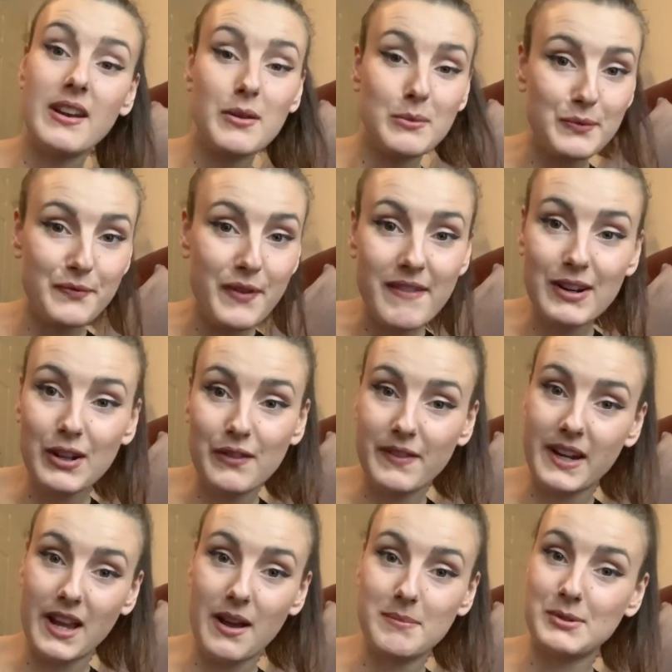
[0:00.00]
It was very long
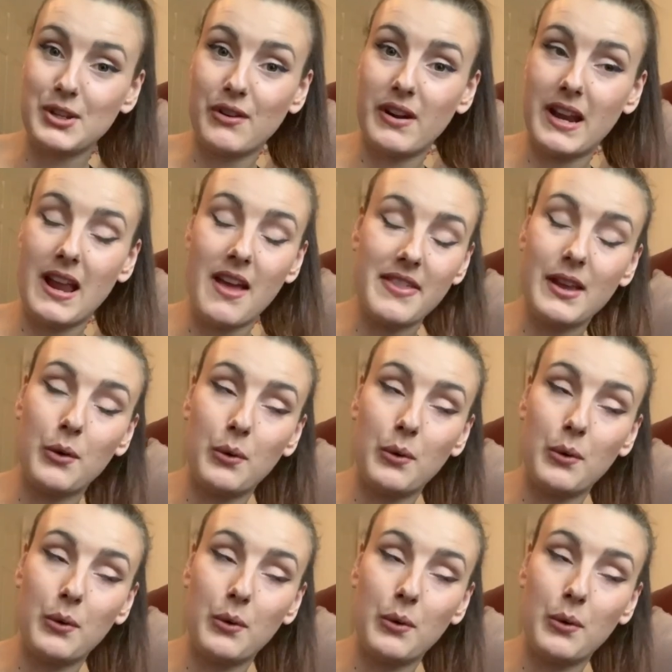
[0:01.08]
video, I'm sorry. I think